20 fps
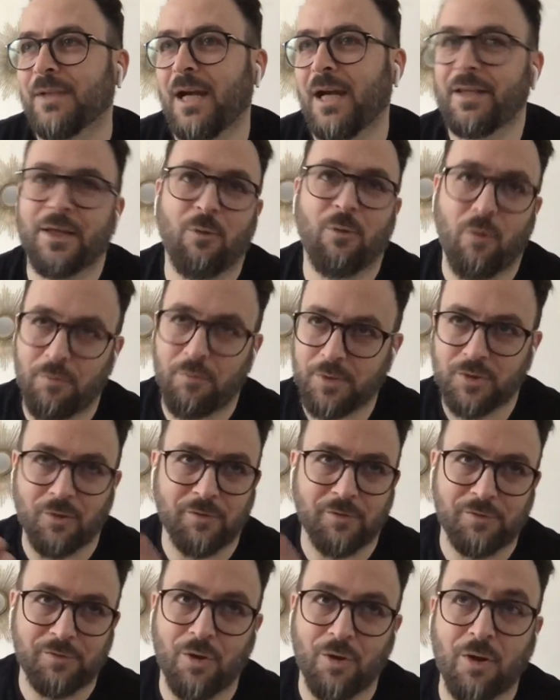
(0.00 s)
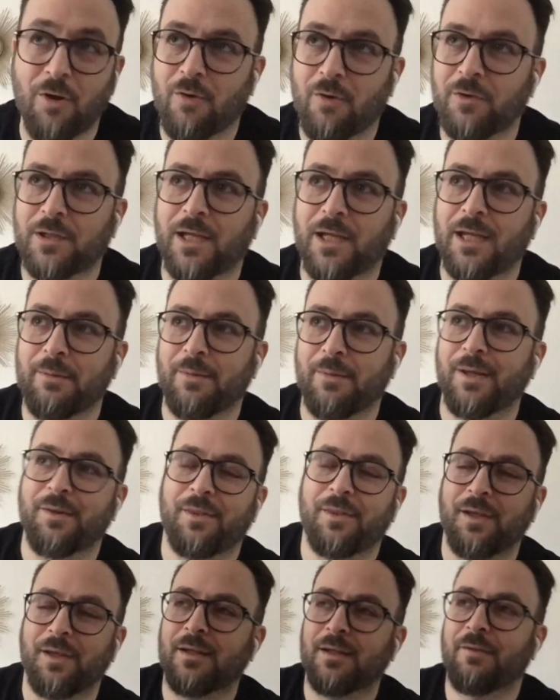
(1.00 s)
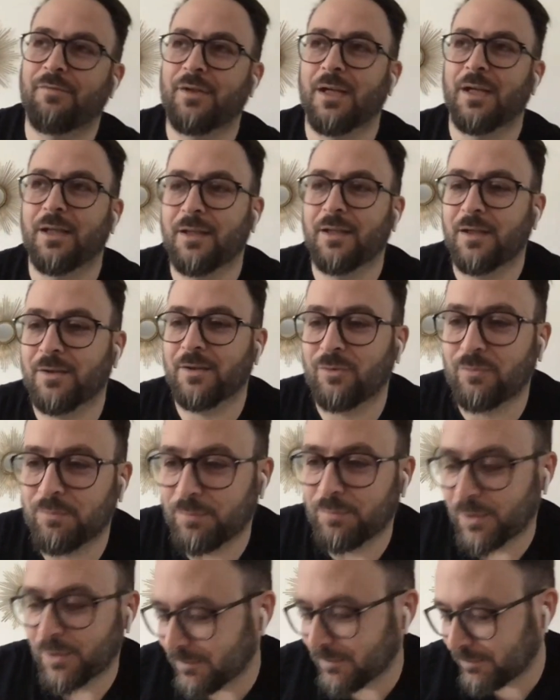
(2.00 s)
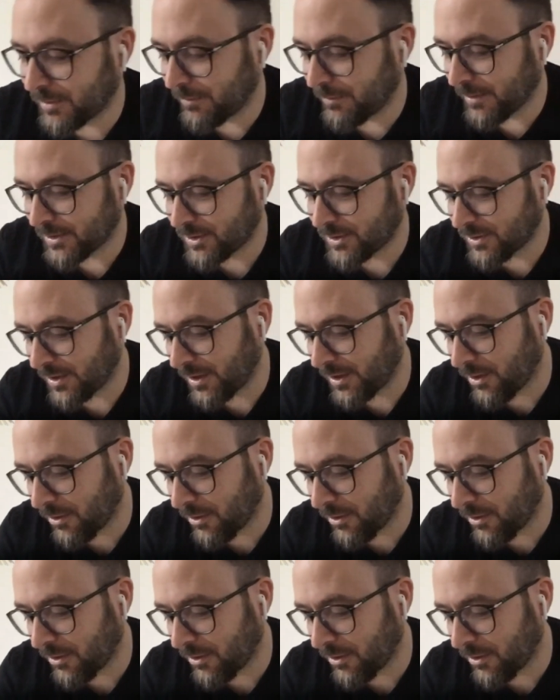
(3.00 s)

And then when Visual Studio Code came, I feel like they pretty much take